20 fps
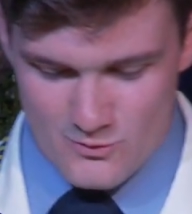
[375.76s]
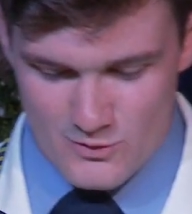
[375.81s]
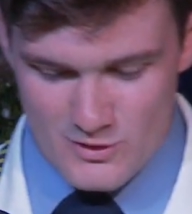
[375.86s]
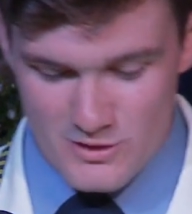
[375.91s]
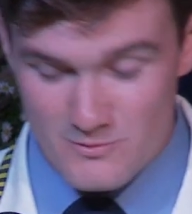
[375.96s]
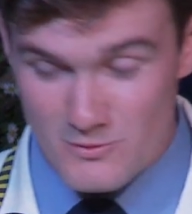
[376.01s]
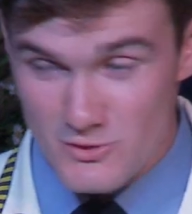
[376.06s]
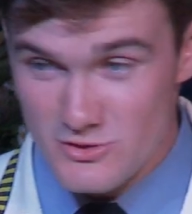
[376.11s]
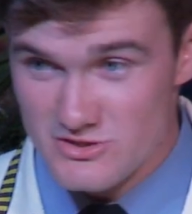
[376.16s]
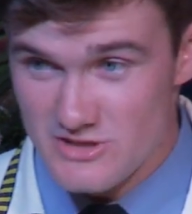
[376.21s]
One
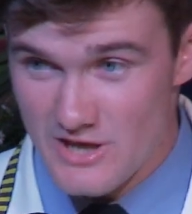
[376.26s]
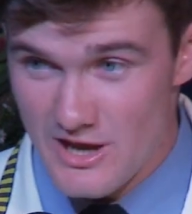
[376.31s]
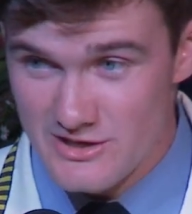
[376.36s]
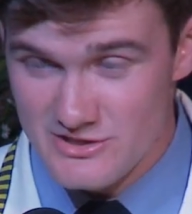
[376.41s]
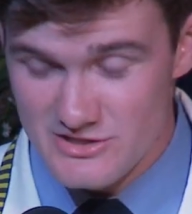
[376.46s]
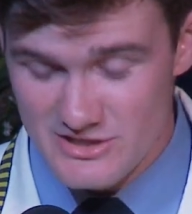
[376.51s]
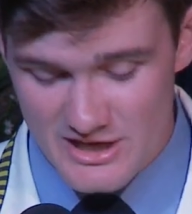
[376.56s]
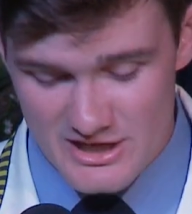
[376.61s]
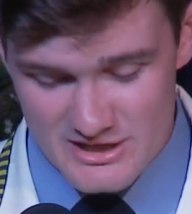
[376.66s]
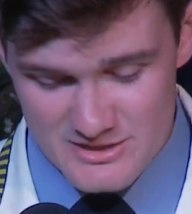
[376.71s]
of the most
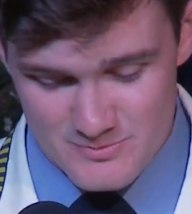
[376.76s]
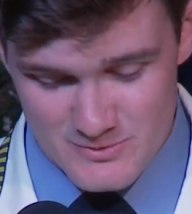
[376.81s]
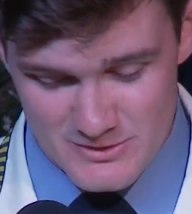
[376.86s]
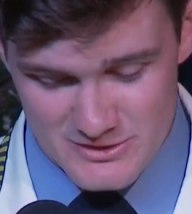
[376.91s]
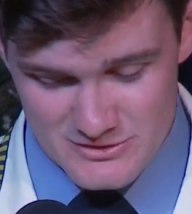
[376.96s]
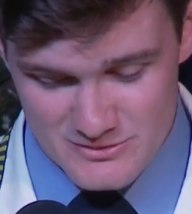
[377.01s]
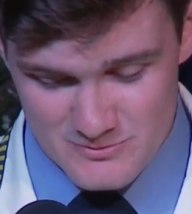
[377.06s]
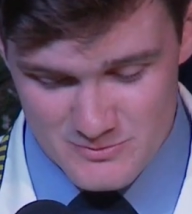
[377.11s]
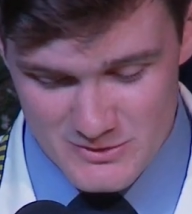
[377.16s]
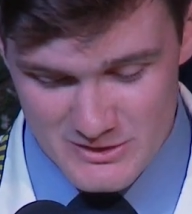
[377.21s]
challenging
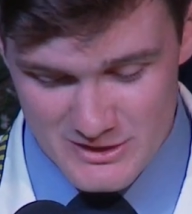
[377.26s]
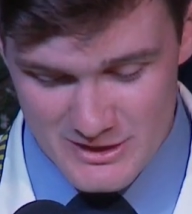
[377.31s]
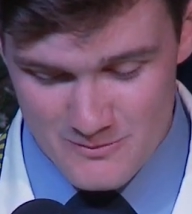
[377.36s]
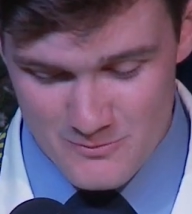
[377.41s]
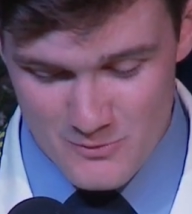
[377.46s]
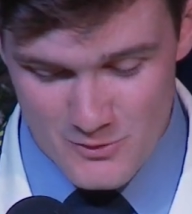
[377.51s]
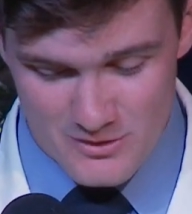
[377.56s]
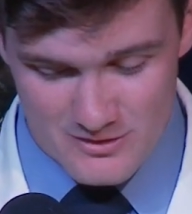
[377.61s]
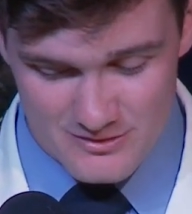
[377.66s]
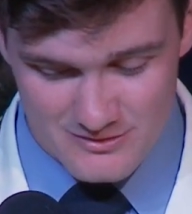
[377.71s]
aspects of being a
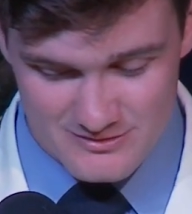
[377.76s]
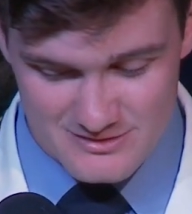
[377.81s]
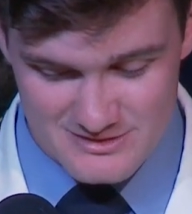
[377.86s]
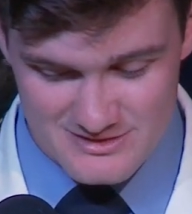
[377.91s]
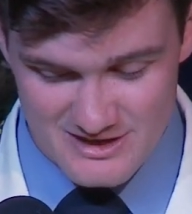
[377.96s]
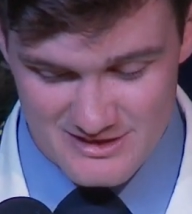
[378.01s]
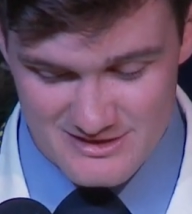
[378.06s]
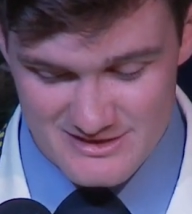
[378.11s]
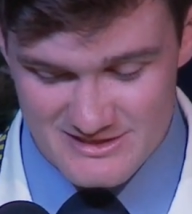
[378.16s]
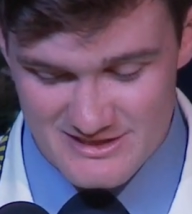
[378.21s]
boy
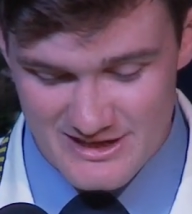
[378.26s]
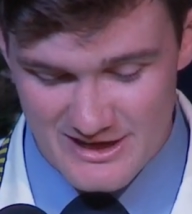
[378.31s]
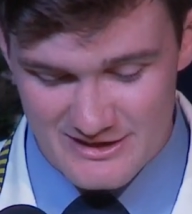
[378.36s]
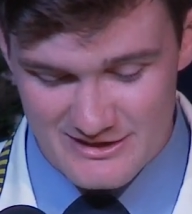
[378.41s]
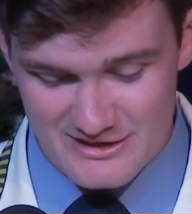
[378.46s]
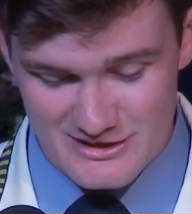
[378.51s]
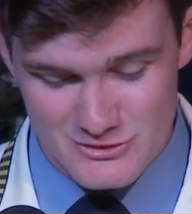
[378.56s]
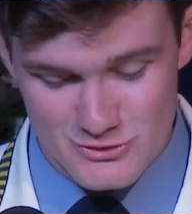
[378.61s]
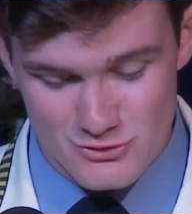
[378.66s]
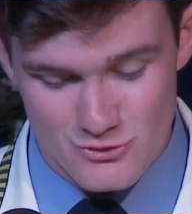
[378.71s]
is
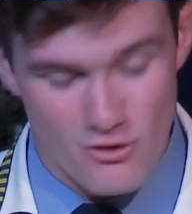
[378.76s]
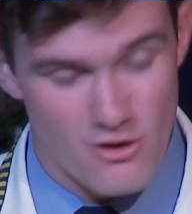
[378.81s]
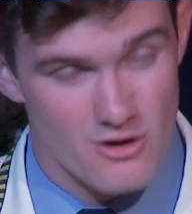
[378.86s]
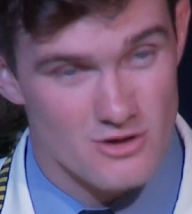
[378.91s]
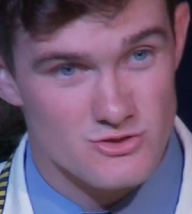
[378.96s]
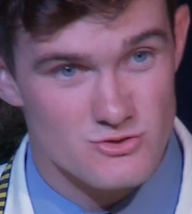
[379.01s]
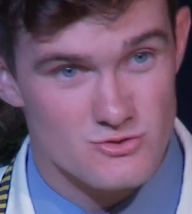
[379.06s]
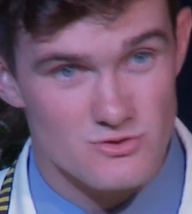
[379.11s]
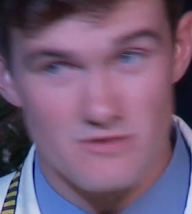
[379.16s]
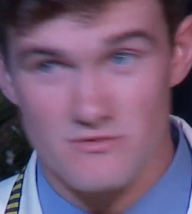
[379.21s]
understanding that you
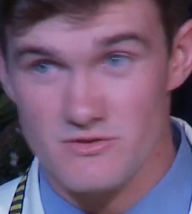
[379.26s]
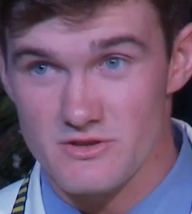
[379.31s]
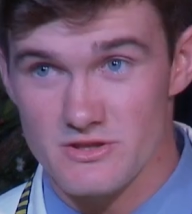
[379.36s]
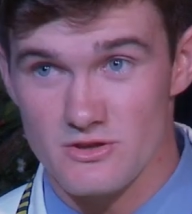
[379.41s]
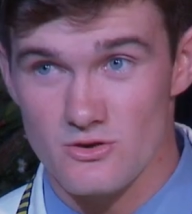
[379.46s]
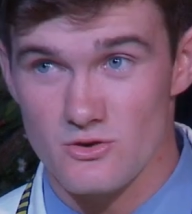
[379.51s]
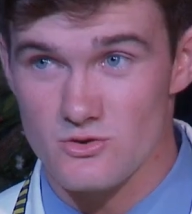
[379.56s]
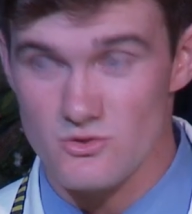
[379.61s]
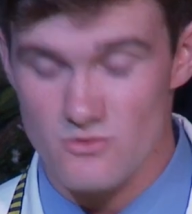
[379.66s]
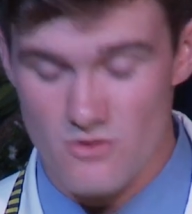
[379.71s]
can't do
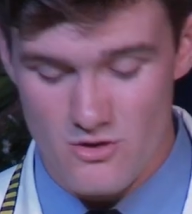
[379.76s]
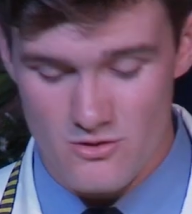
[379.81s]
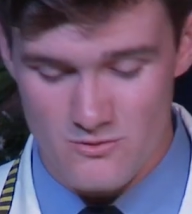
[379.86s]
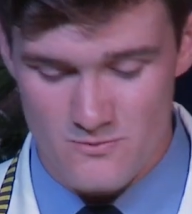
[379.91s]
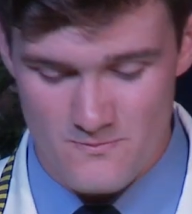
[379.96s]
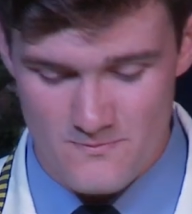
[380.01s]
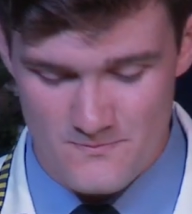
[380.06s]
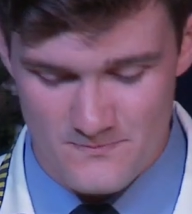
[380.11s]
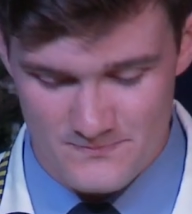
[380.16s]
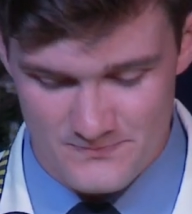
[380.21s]
everything on your
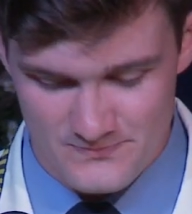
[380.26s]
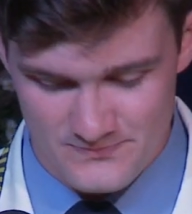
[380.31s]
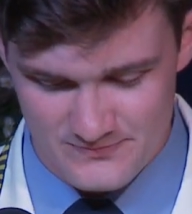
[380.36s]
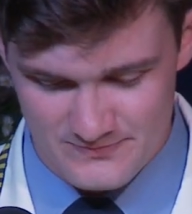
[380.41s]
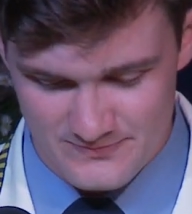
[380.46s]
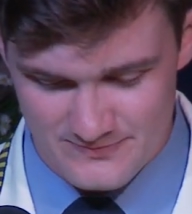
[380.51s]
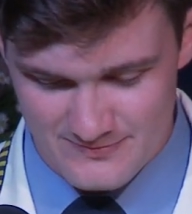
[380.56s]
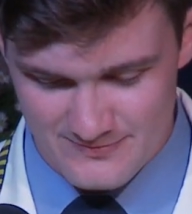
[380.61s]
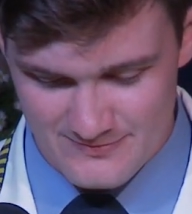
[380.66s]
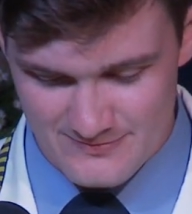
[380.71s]
own.
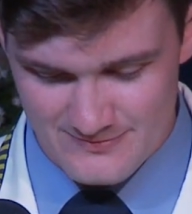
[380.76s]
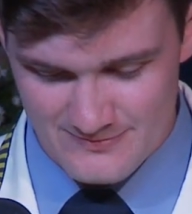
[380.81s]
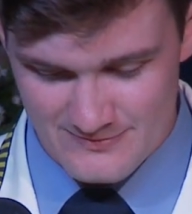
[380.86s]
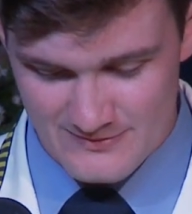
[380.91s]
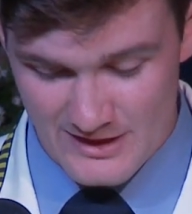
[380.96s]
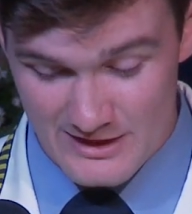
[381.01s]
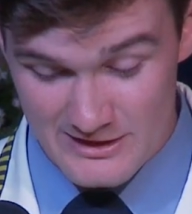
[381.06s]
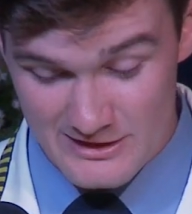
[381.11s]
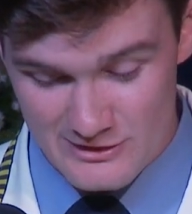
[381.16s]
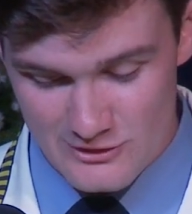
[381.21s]

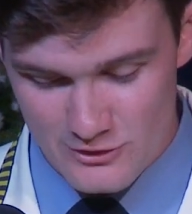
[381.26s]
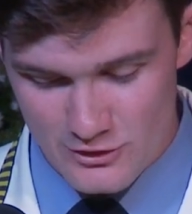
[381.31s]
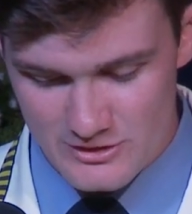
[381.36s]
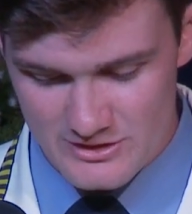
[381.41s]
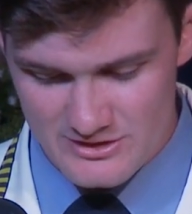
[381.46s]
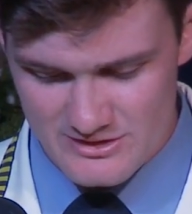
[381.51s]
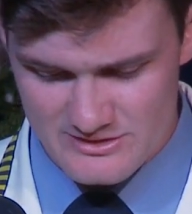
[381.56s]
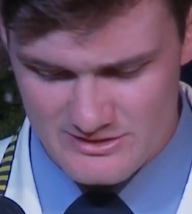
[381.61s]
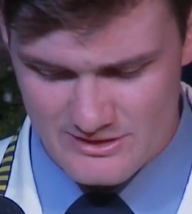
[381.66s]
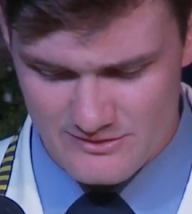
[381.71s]
And in
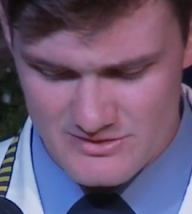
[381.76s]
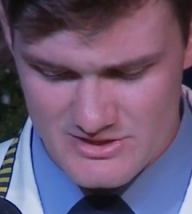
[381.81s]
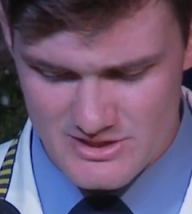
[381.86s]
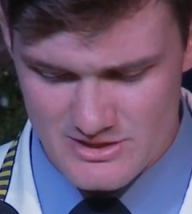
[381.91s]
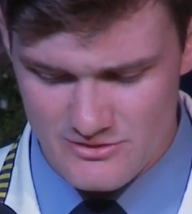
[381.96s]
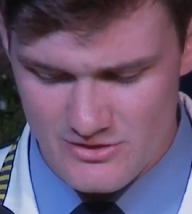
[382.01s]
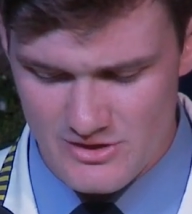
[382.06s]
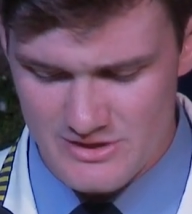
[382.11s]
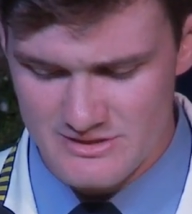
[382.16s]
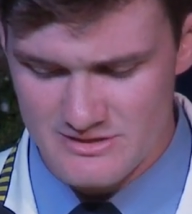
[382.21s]
learning this, I've
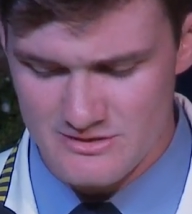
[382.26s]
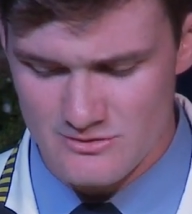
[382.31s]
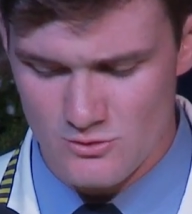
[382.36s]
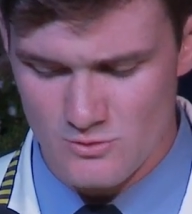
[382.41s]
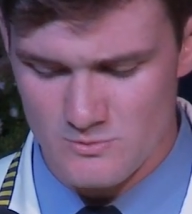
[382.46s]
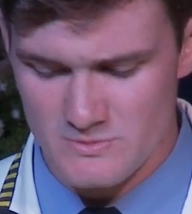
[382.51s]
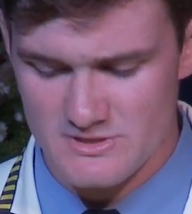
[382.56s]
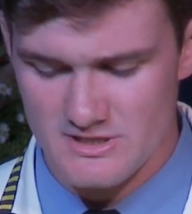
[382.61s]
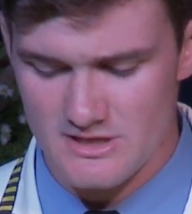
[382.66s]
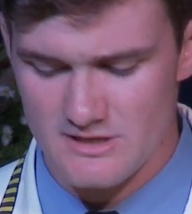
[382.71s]
generated an
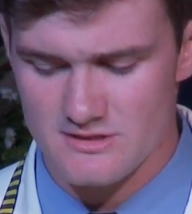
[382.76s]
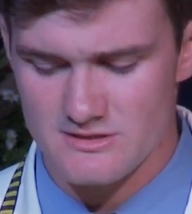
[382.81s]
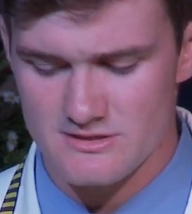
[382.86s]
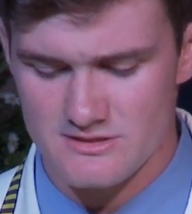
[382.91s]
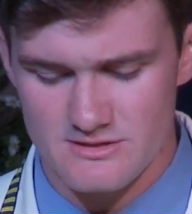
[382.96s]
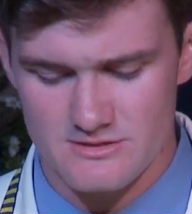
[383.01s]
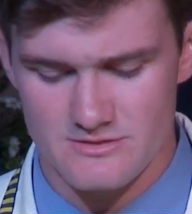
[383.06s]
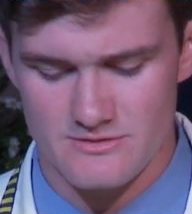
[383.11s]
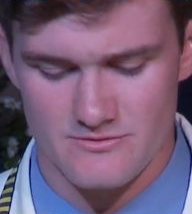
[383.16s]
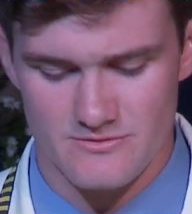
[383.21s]
almost endless
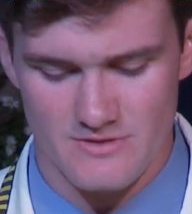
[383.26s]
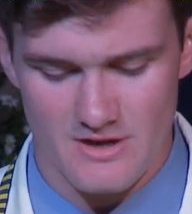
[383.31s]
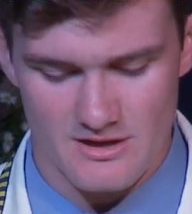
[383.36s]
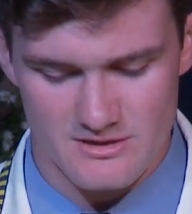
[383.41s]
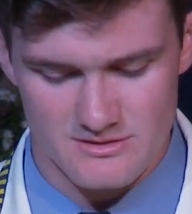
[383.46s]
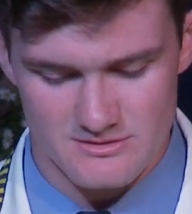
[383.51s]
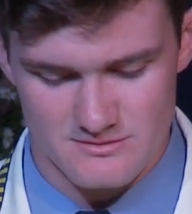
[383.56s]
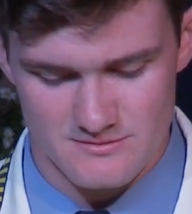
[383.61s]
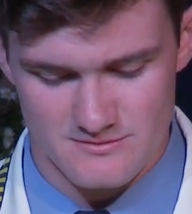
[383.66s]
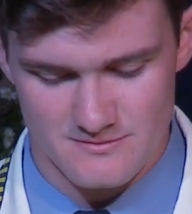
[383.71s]
list of
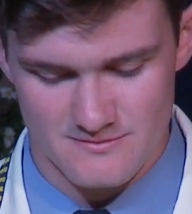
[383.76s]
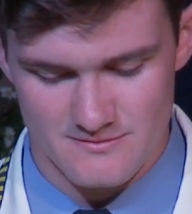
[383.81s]
thanks.